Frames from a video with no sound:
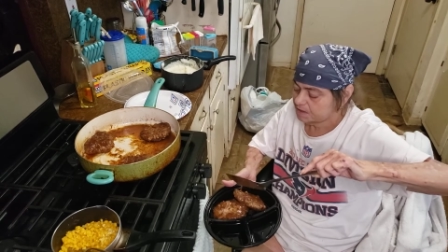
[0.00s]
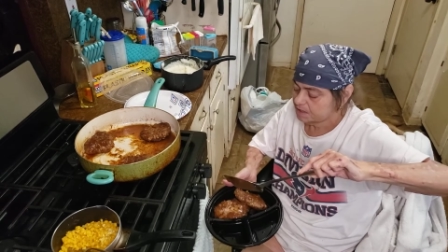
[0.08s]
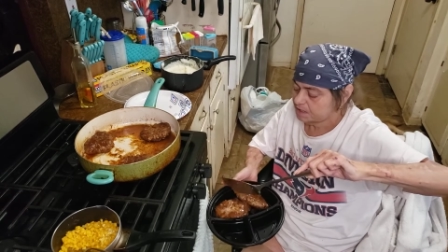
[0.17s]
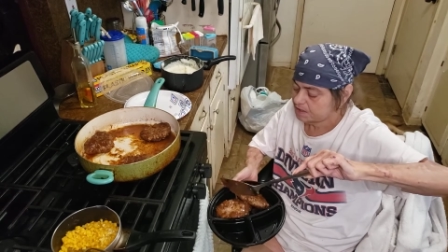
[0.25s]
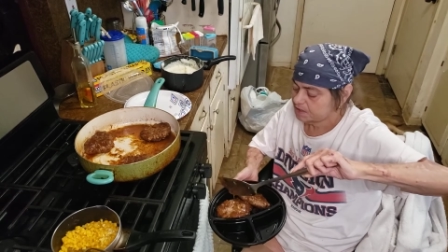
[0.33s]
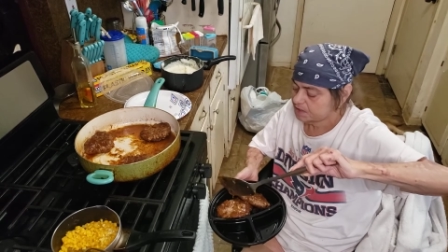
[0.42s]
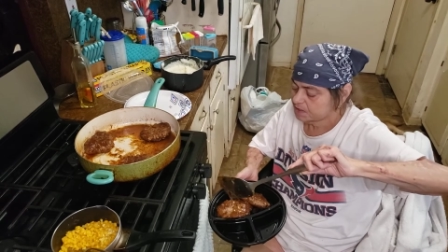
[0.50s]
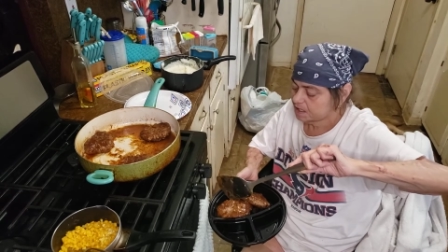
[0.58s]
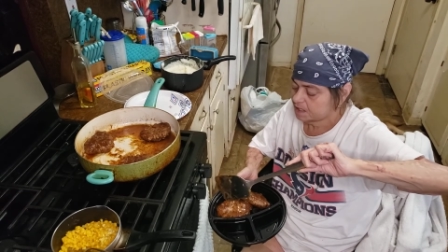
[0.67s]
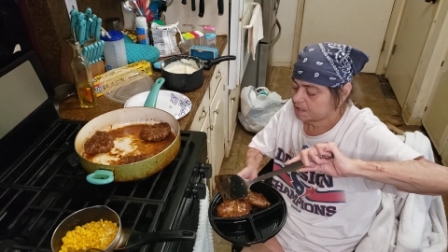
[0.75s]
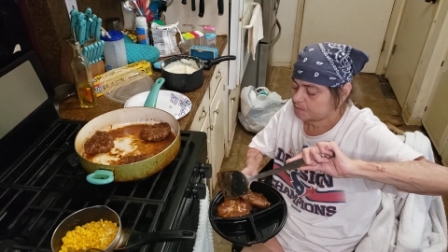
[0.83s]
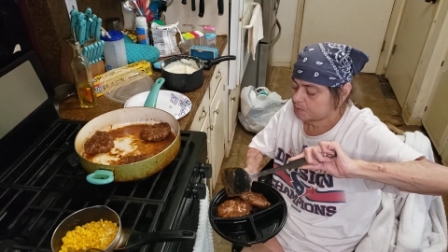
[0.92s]
and just
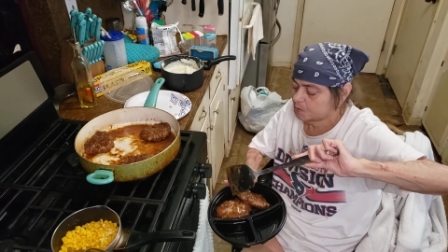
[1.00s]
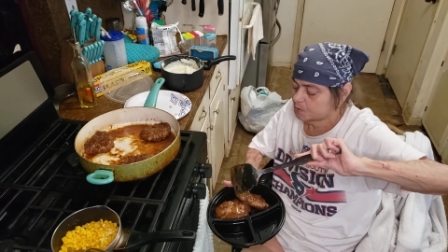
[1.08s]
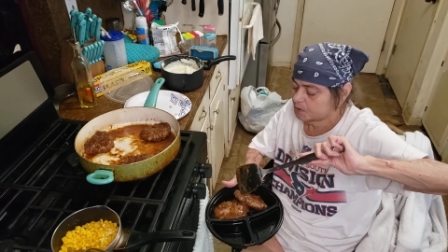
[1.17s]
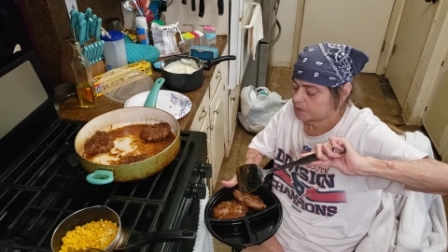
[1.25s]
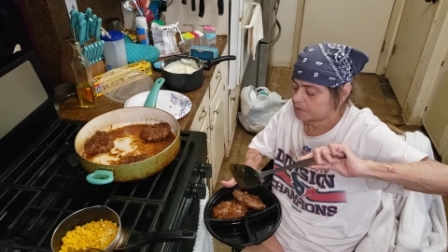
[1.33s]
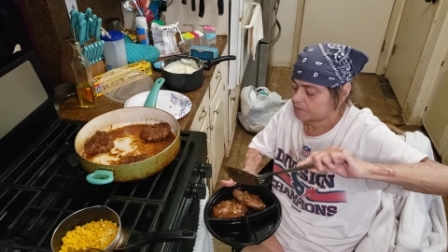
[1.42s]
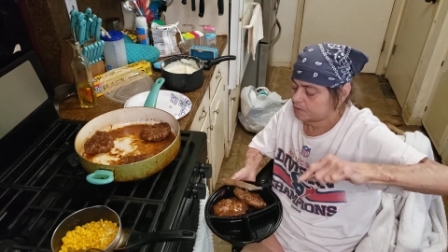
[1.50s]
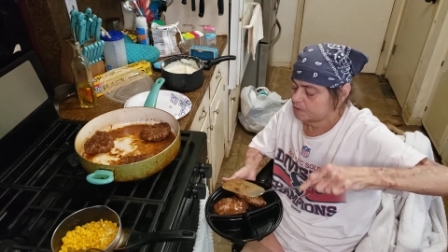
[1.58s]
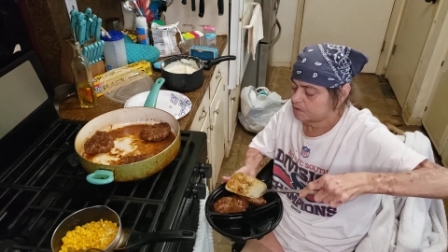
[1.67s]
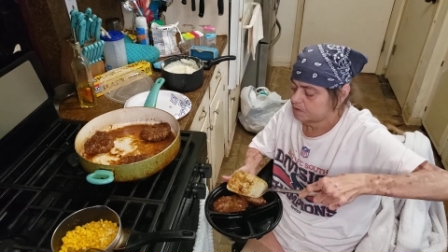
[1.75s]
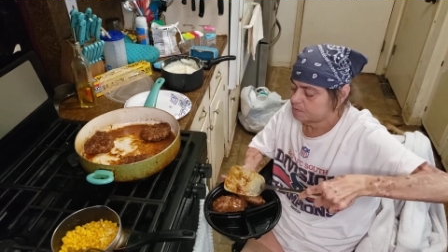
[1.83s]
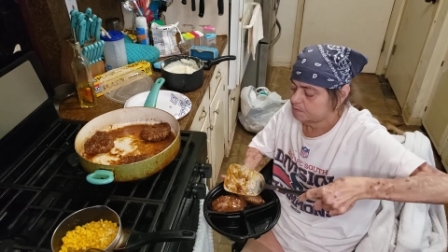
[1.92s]
kind of pour it over a
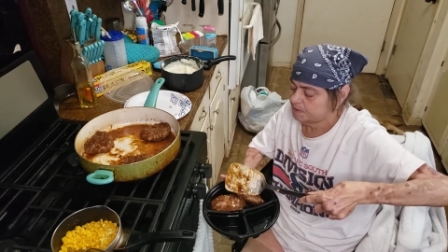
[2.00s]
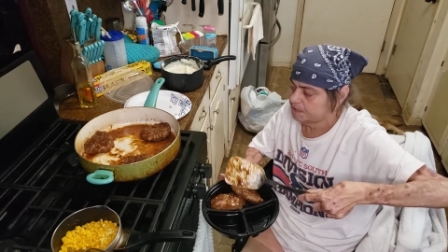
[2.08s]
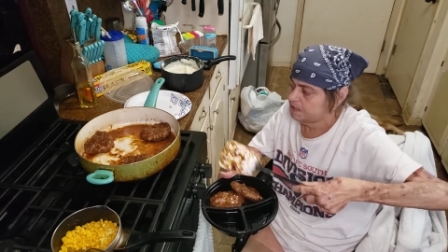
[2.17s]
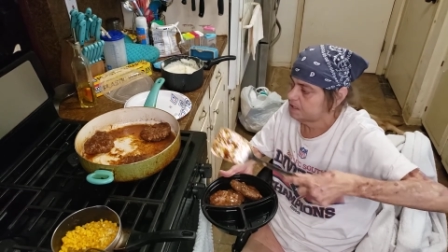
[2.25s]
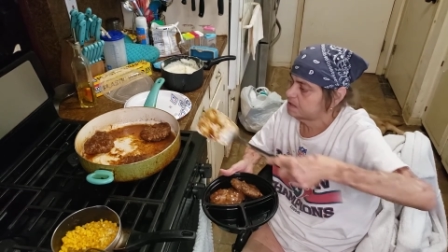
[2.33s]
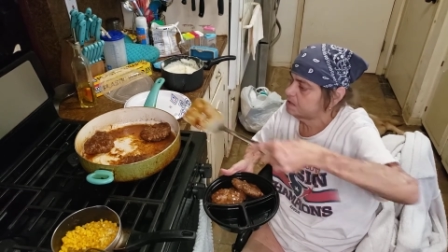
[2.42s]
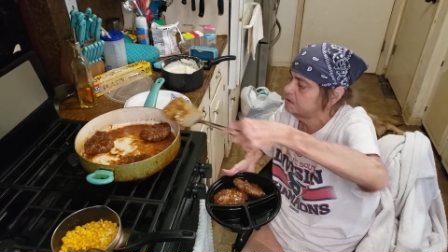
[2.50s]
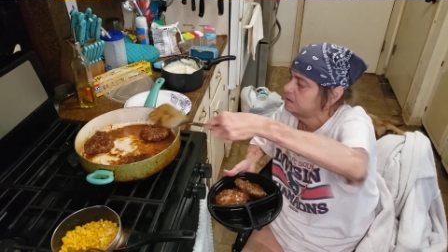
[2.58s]
little bit.